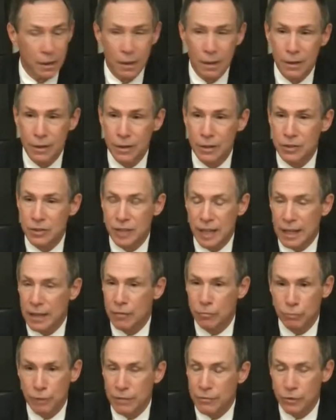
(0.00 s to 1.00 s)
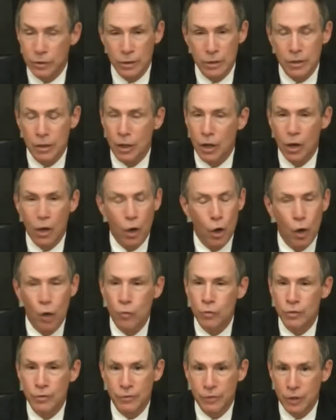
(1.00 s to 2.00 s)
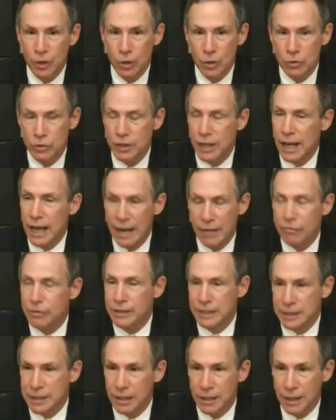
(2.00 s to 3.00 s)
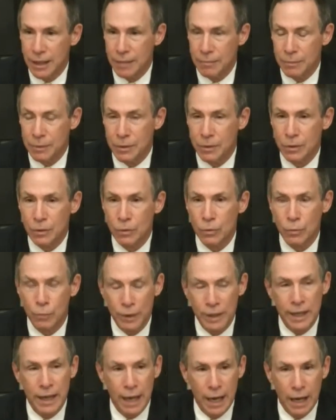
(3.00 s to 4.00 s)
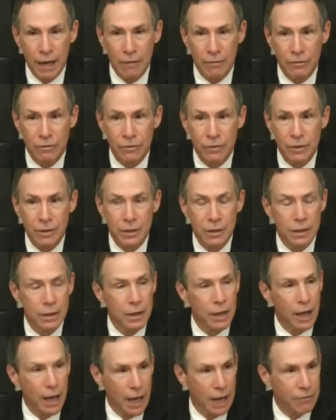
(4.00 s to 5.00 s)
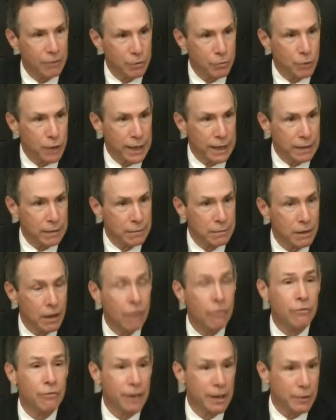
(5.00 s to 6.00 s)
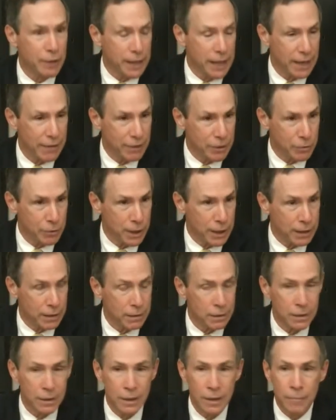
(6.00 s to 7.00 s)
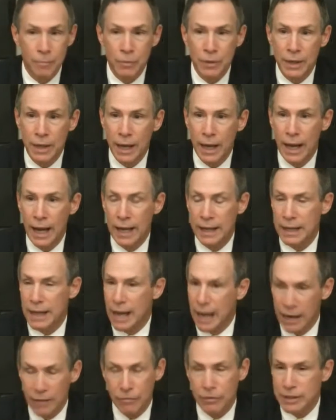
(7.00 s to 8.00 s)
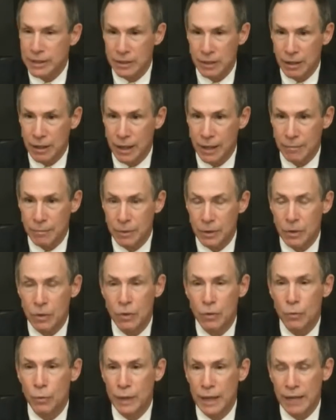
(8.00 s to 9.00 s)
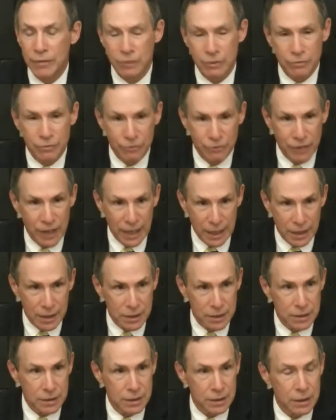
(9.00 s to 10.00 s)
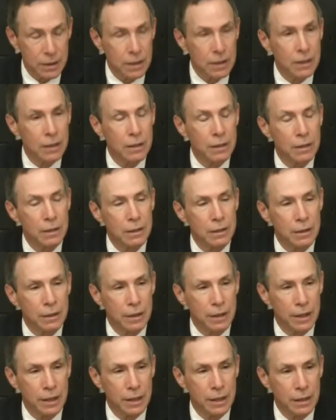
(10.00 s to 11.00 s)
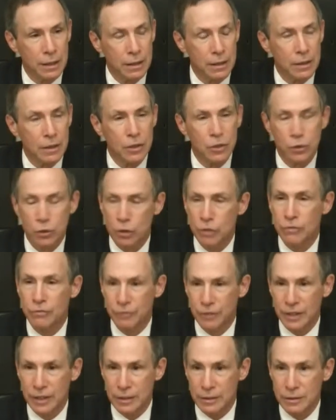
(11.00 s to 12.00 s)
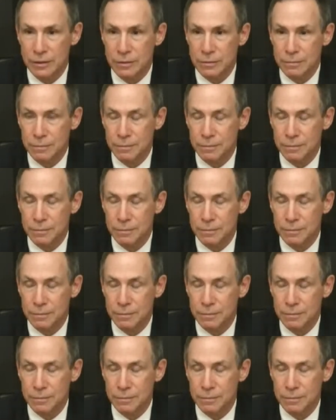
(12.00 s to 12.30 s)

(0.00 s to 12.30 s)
The Saddle River overflows every time we have a heavy rain, a very heavy rain. And every time we have to fix the turf fields.